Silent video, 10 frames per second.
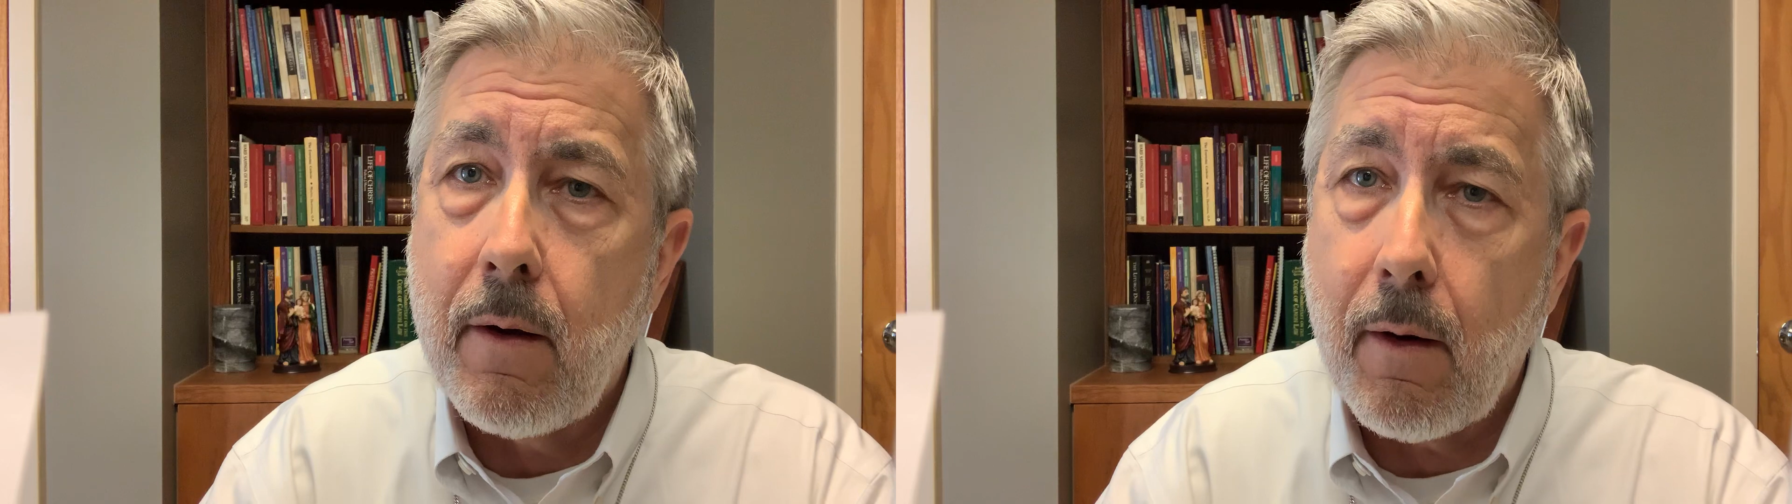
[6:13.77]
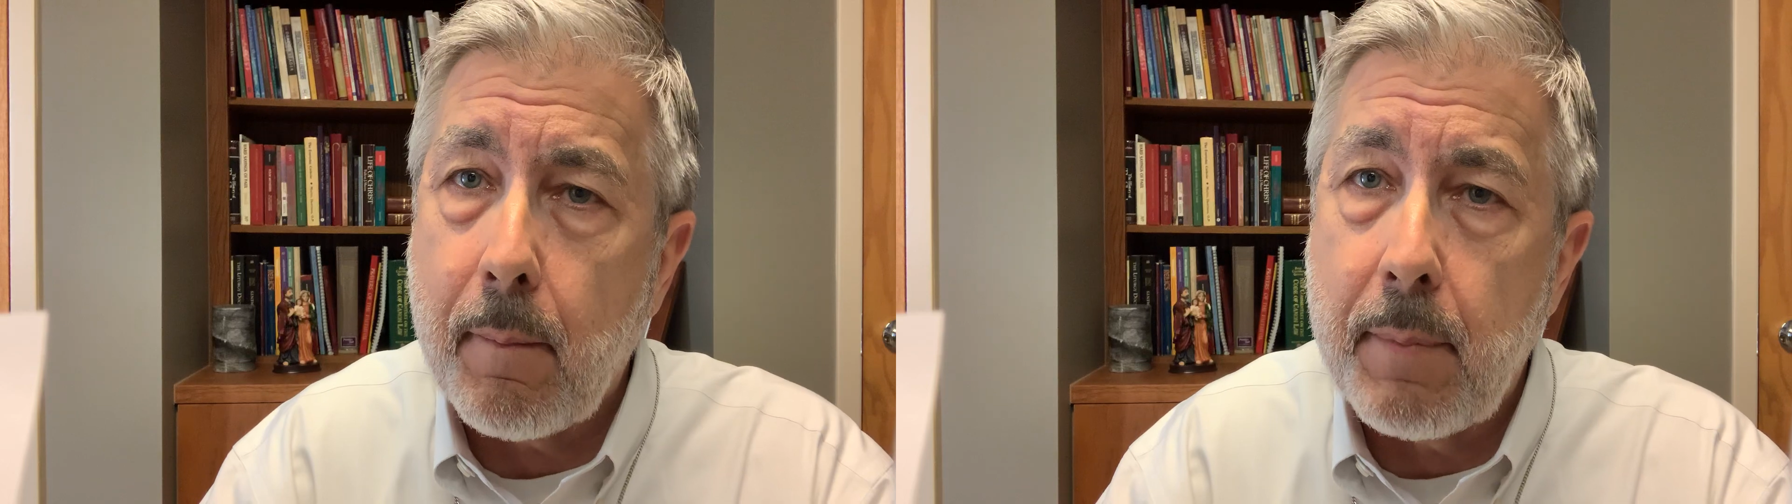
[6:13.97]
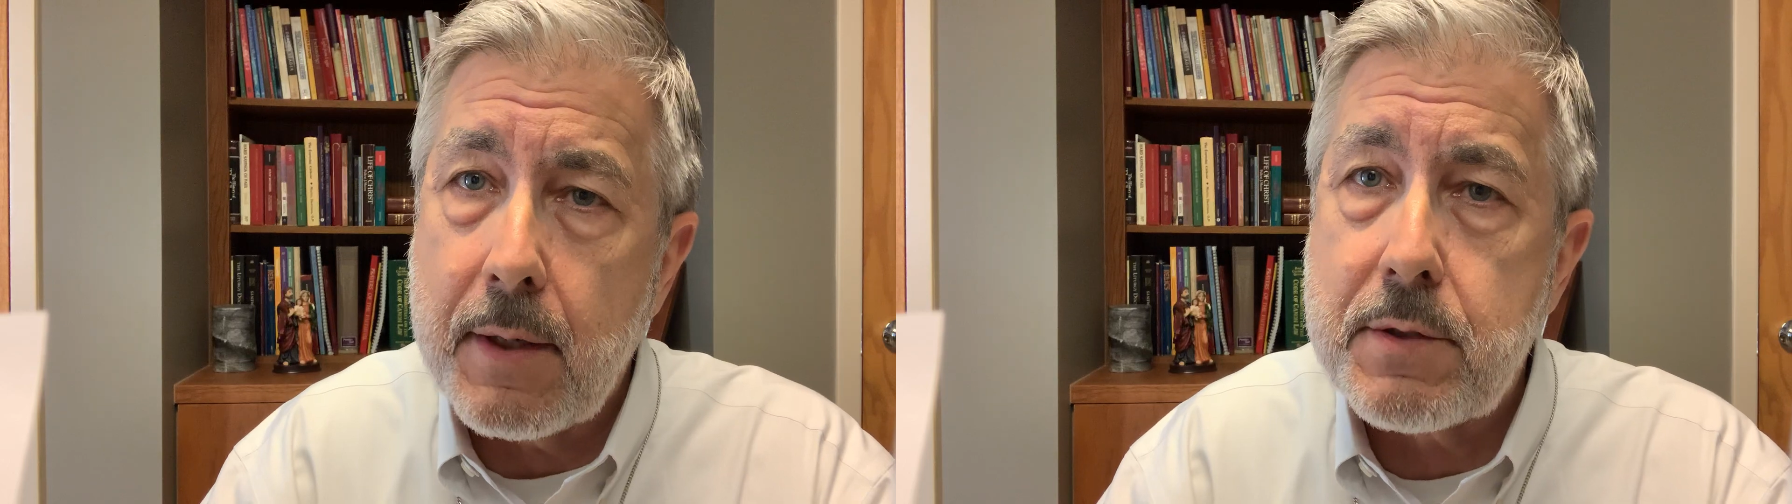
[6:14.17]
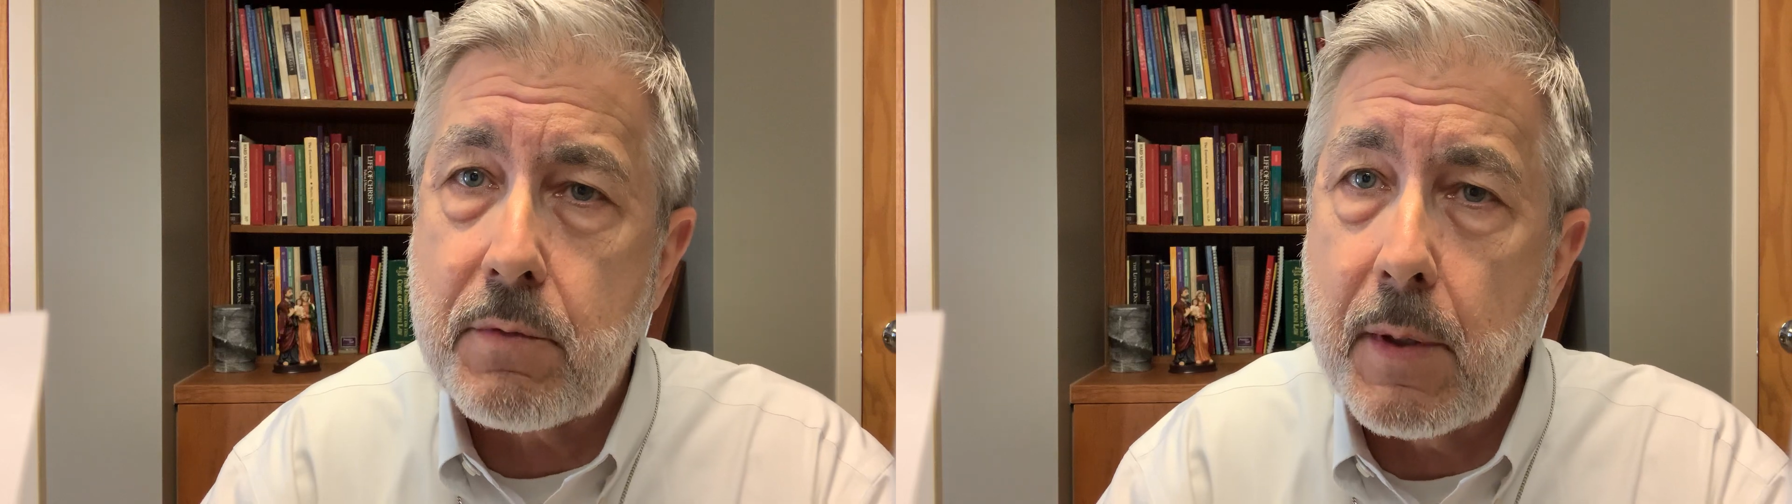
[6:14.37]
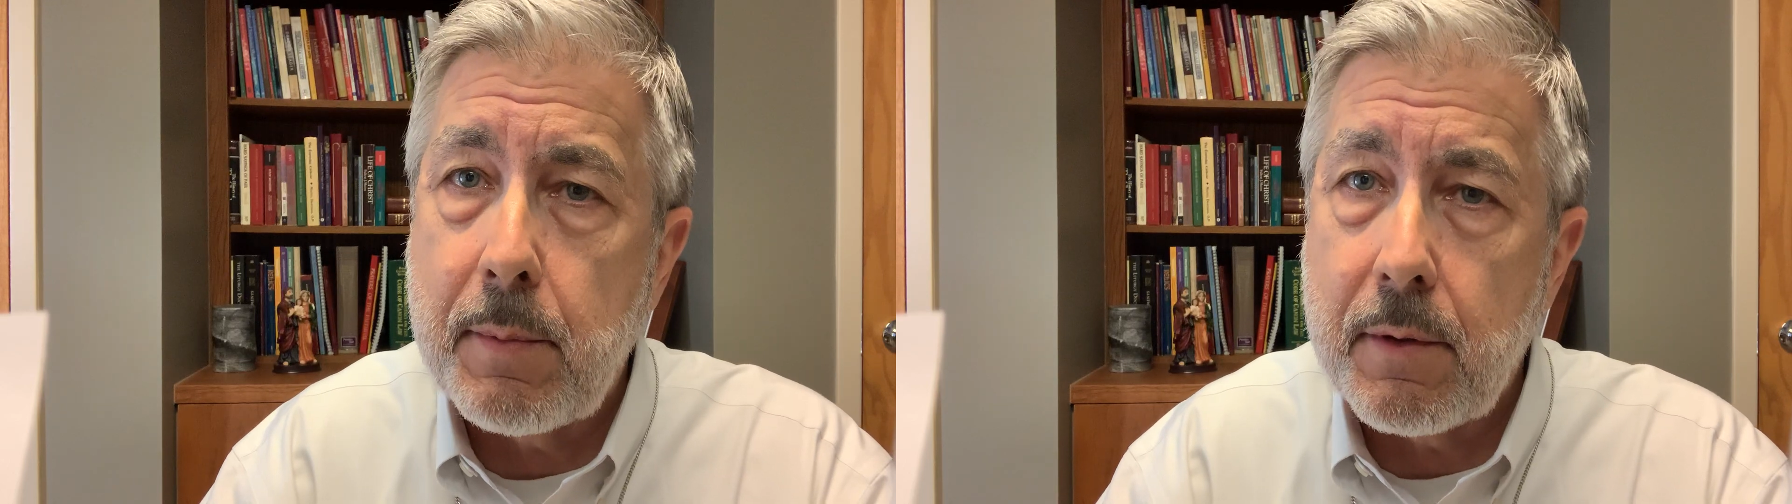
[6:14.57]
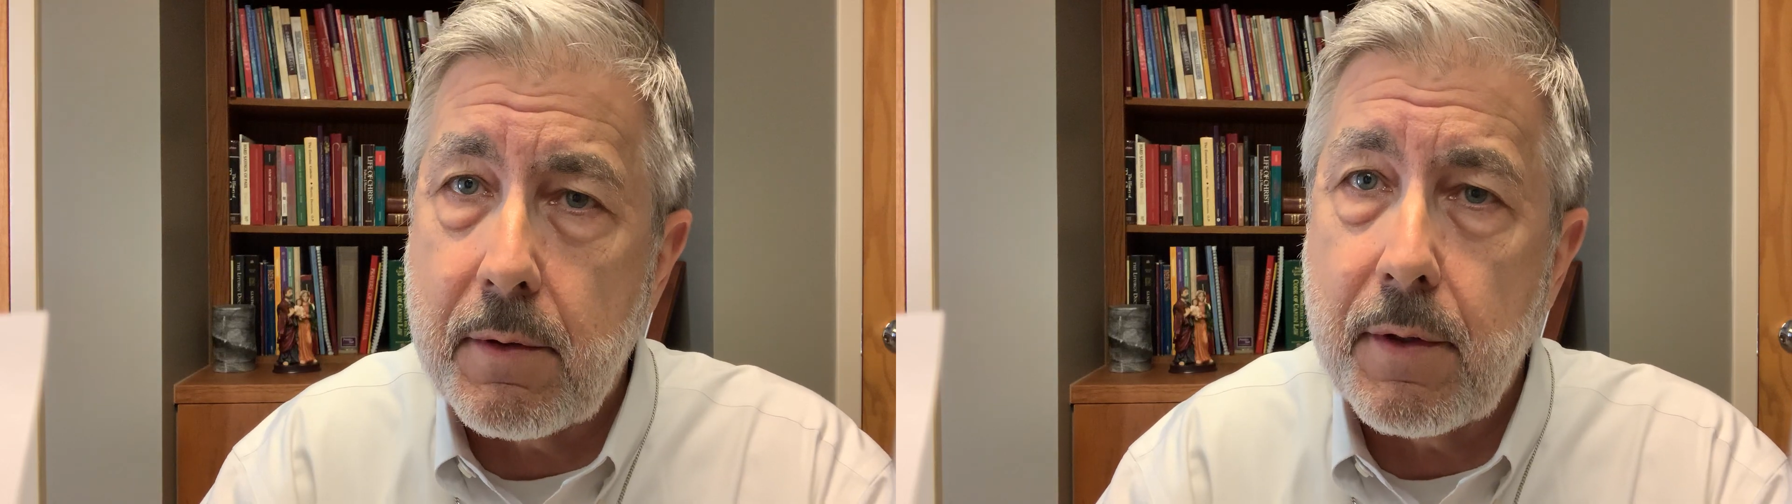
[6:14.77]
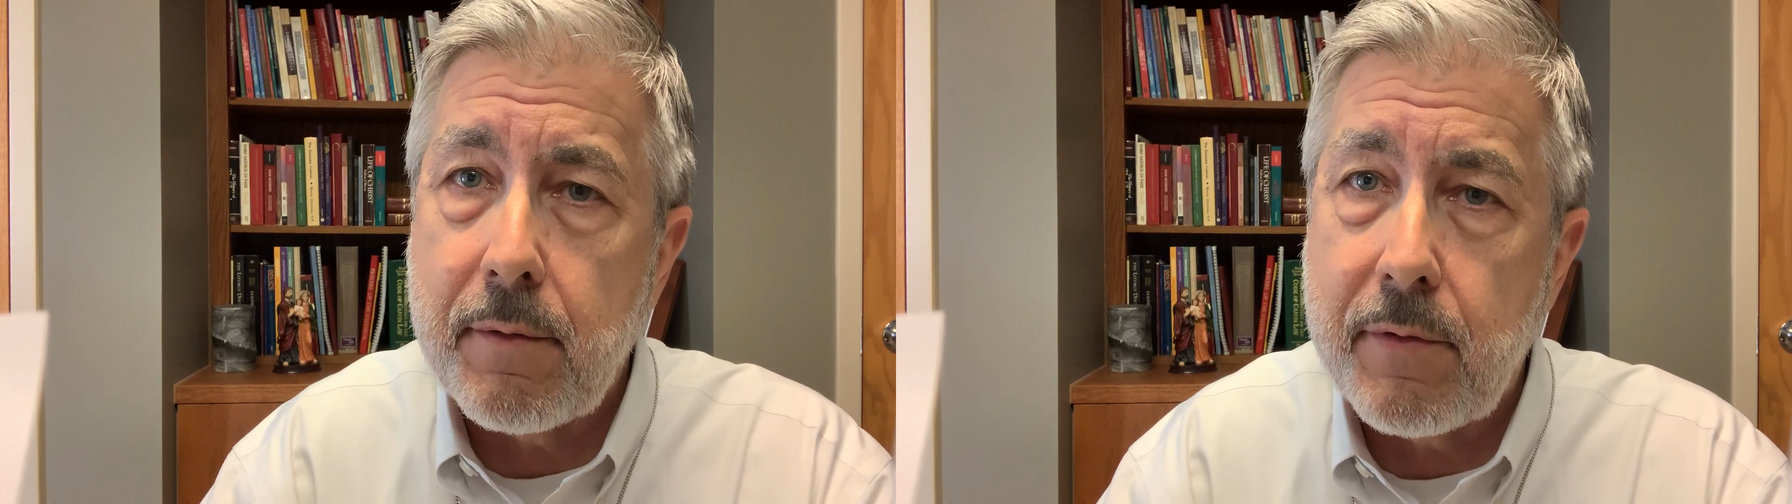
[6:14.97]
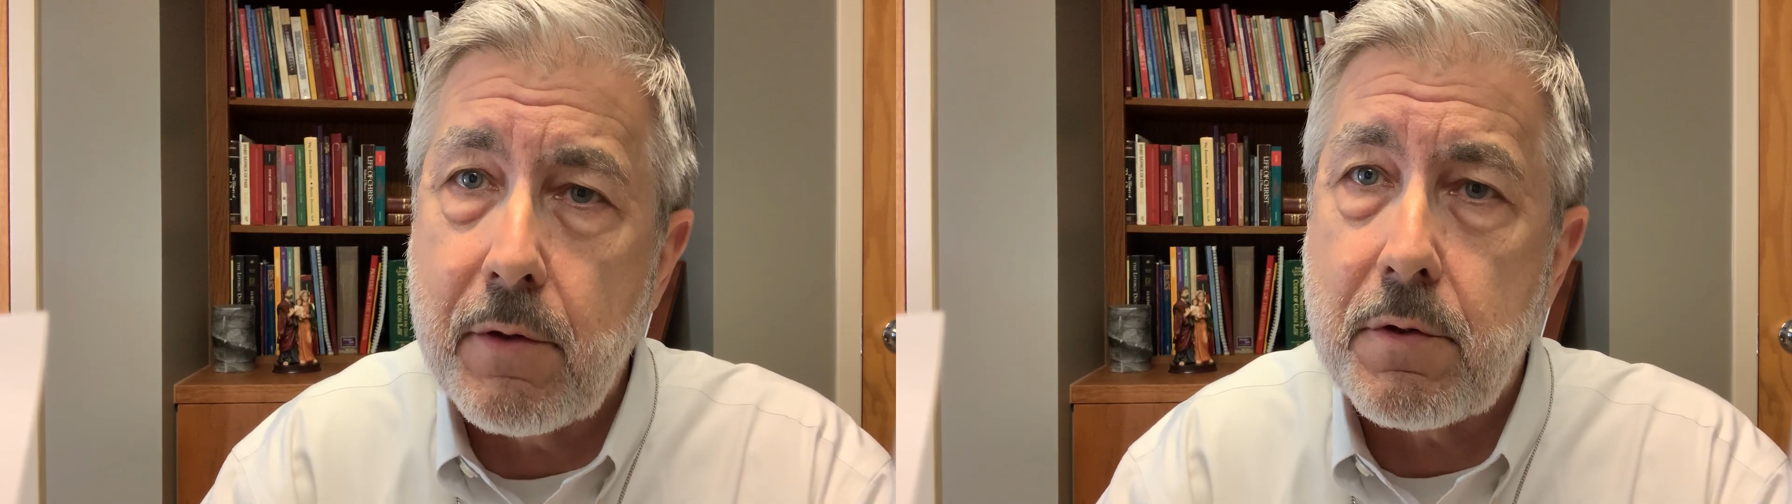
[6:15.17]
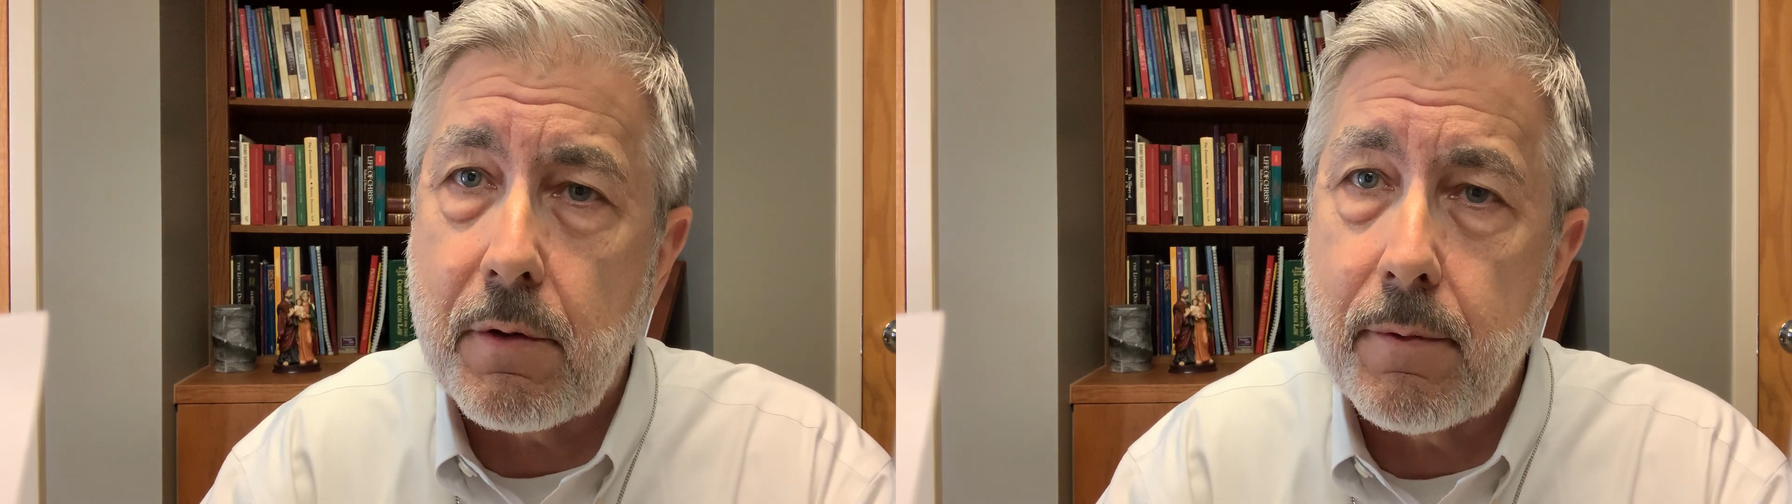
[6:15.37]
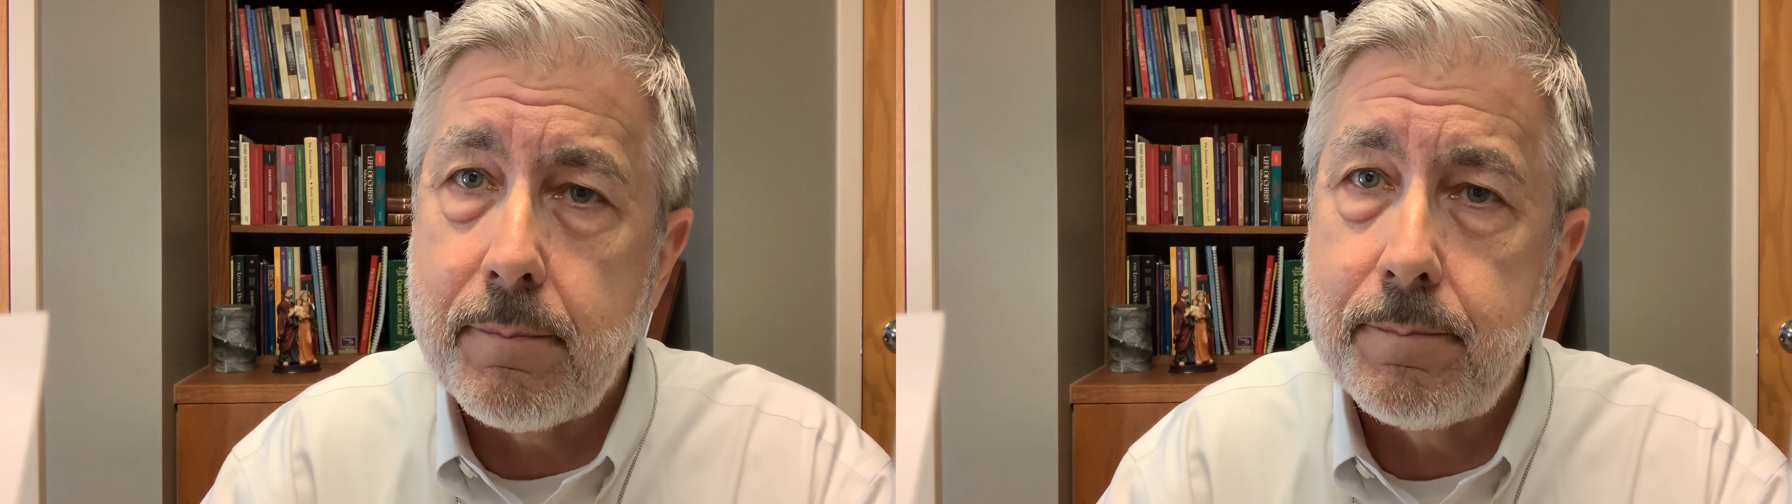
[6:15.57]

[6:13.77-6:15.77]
our best tribute to the future.